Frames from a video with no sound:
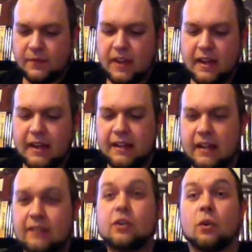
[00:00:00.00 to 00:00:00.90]
And
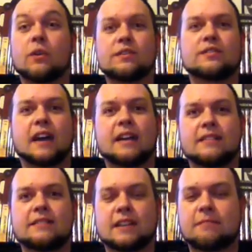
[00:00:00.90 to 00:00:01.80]
of course that
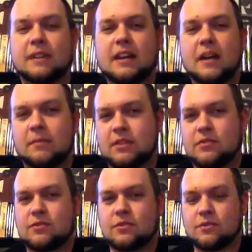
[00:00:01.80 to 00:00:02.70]
ends up becoming
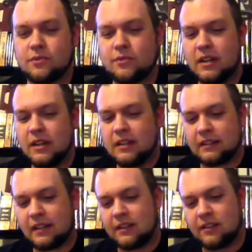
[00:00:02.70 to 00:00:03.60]
true
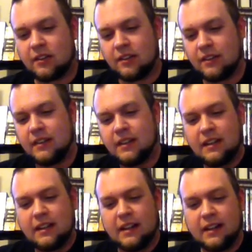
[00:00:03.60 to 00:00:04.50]
later on.
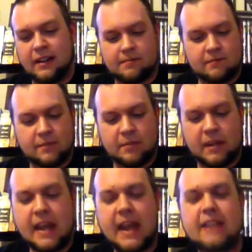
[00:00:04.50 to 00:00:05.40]
But
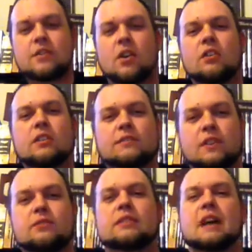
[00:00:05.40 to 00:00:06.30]
it has all of
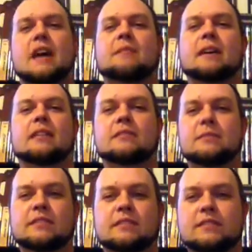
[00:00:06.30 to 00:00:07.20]
those type of
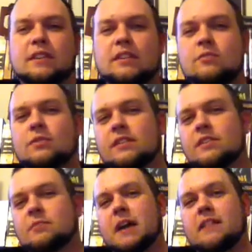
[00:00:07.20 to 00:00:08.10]
elements that you would
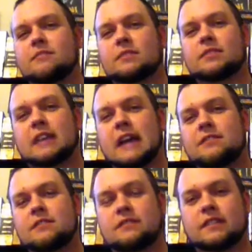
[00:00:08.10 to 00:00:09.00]
expect from a
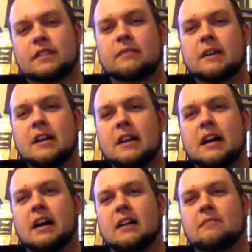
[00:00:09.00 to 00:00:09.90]
slasher film.
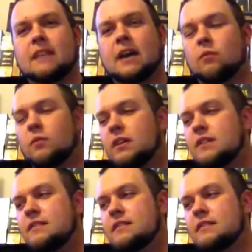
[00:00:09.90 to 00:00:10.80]
Now,
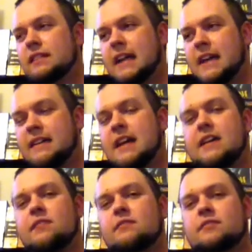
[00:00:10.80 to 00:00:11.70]
one
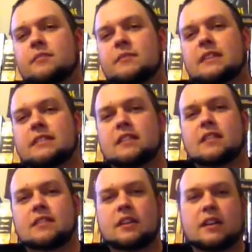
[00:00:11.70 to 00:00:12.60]
letdown from this, I
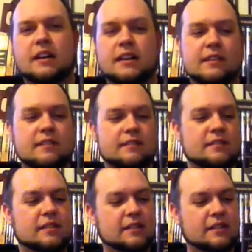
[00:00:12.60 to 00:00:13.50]
thought,
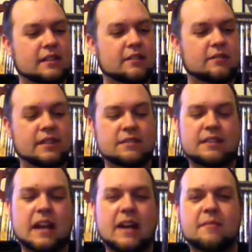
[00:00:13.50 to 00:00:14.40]
is there's
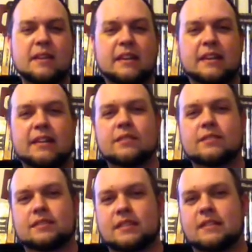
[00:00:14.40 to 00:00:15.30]
not many
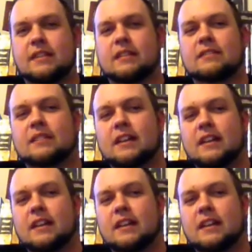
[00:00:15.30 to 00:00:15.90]
kills in this.